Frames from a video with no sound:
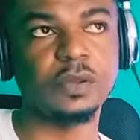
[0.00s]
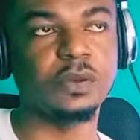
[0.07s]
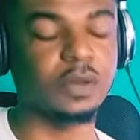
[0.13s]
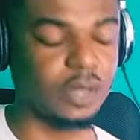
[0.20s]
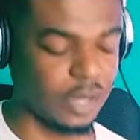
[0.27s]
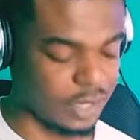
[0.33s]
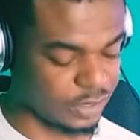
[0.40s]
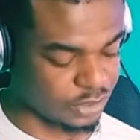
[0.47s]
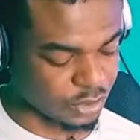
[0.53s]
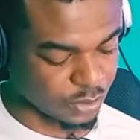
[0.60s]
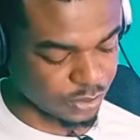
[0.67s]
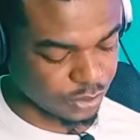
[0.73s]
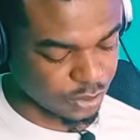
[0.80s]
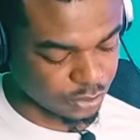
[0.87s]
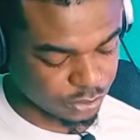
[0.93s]
Okay, so
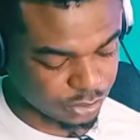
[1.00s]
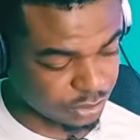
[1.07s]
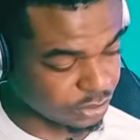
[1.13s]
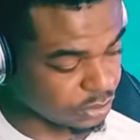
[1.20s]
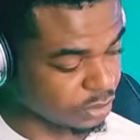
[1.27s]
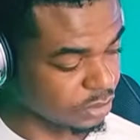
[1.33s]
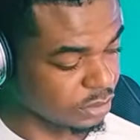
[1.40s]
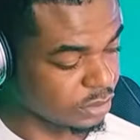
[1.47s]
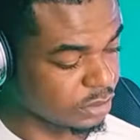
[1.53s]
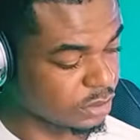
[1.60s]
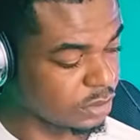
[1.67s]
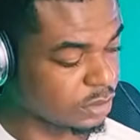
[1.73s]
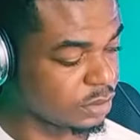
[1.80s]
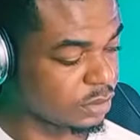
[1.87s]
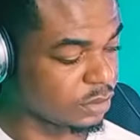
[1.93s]
it goes
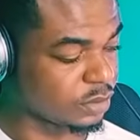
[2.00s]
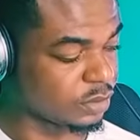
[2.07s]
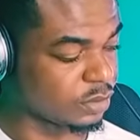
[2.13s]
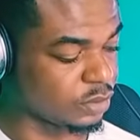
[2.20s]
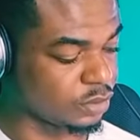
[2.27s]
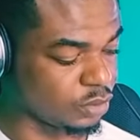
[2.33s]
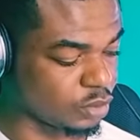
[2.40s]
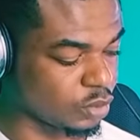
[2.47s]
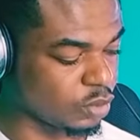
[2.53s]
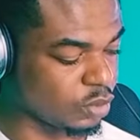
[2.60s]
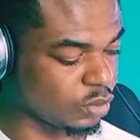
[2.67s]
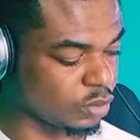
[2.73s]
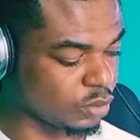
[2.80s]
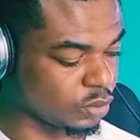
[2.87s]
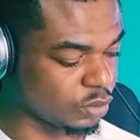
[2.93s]

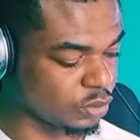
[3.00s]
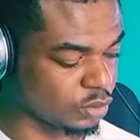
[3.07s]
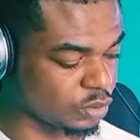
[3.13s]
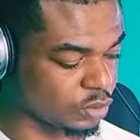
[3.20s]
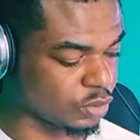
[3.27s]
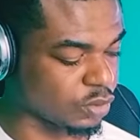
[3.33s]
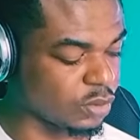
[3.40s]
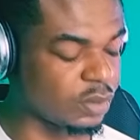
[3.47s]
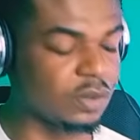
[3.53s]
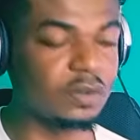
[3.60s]
do so